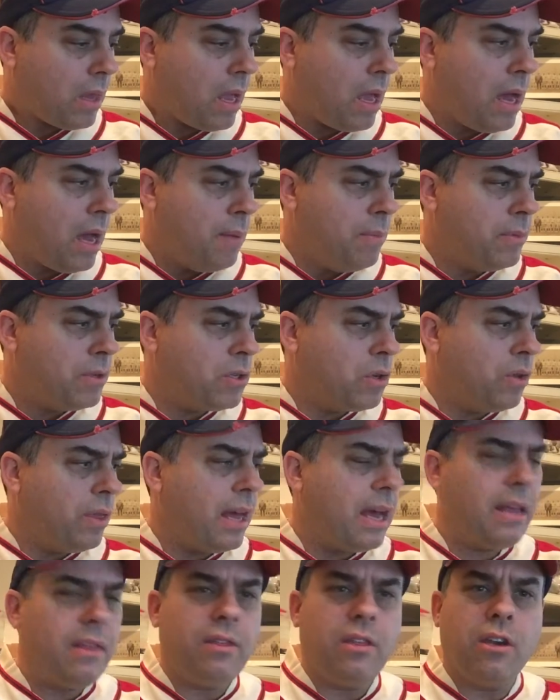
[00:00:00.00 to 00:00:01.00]
Um, so
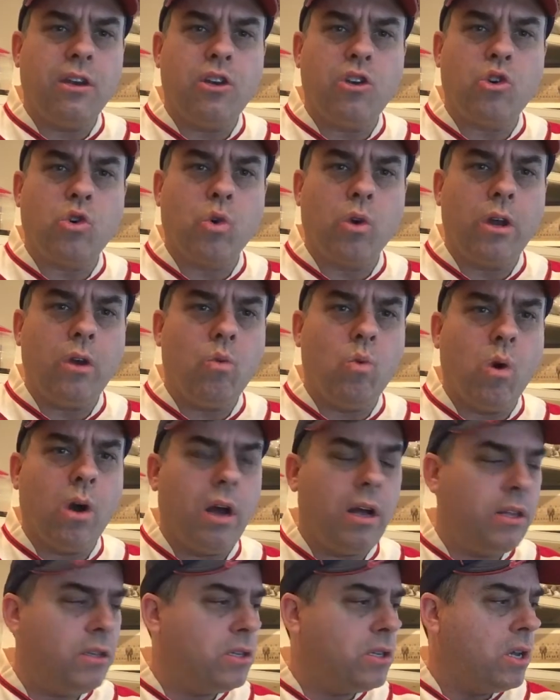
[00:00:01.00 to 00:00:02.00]
that the Detroit
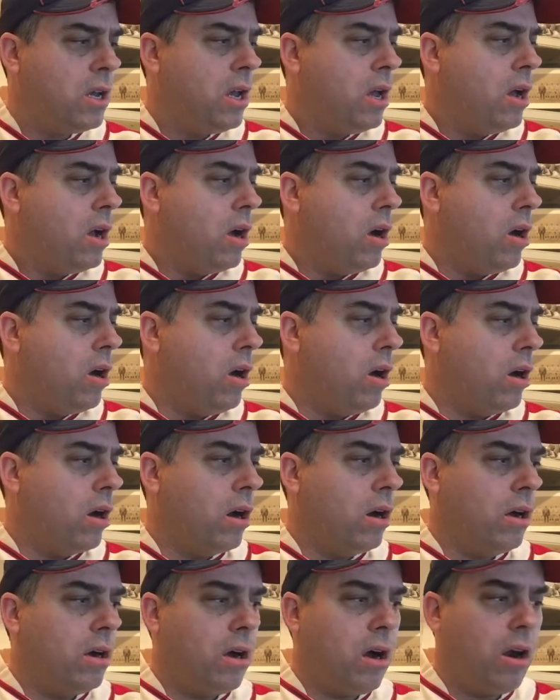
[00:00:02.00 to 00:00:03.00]
ones
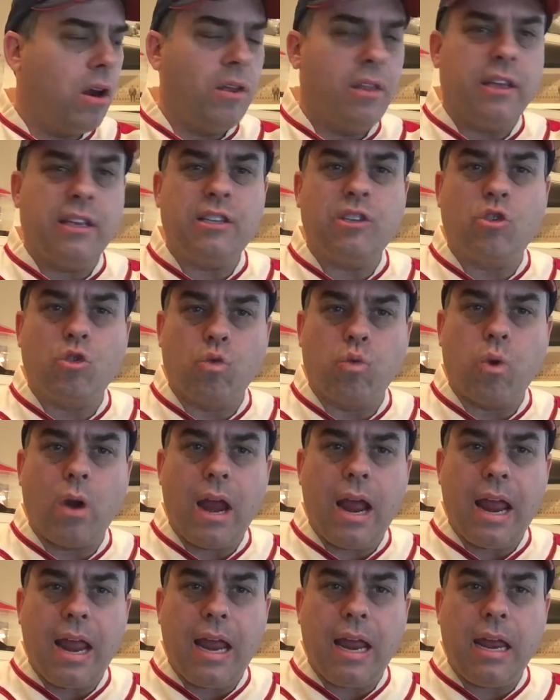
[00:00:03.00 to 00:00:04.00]
are, are this
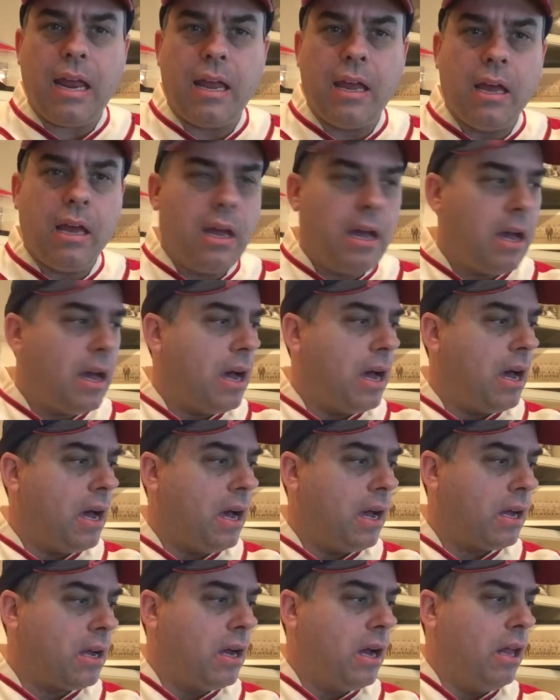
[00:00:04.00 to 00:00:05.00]
gray
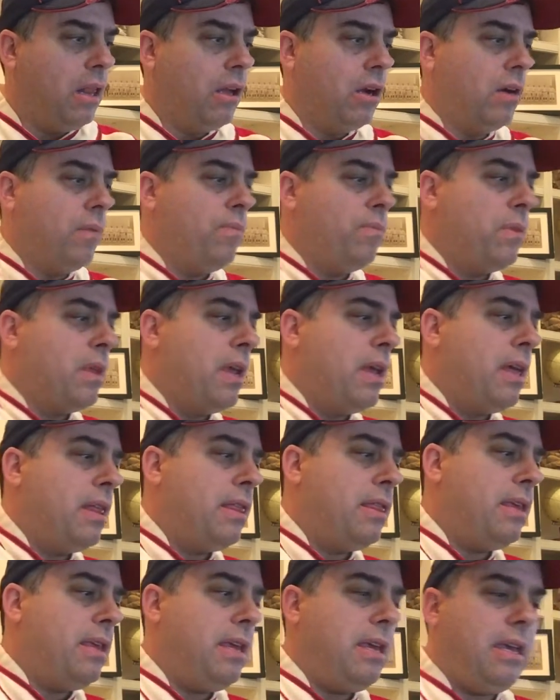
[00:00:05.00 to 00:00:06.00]
uh, color.
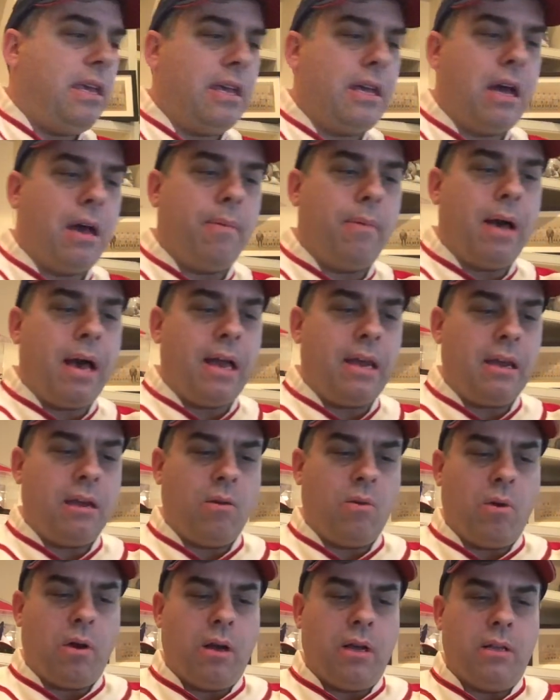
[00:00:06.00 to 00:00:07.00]
The
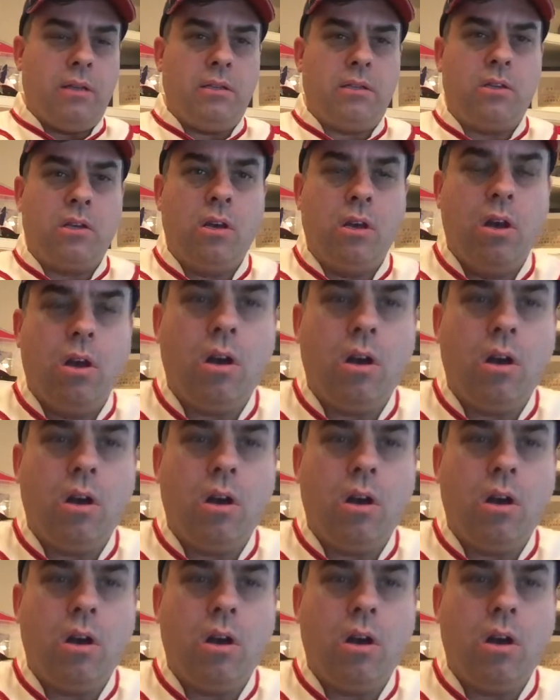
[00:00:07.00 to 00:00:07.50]
Habana ones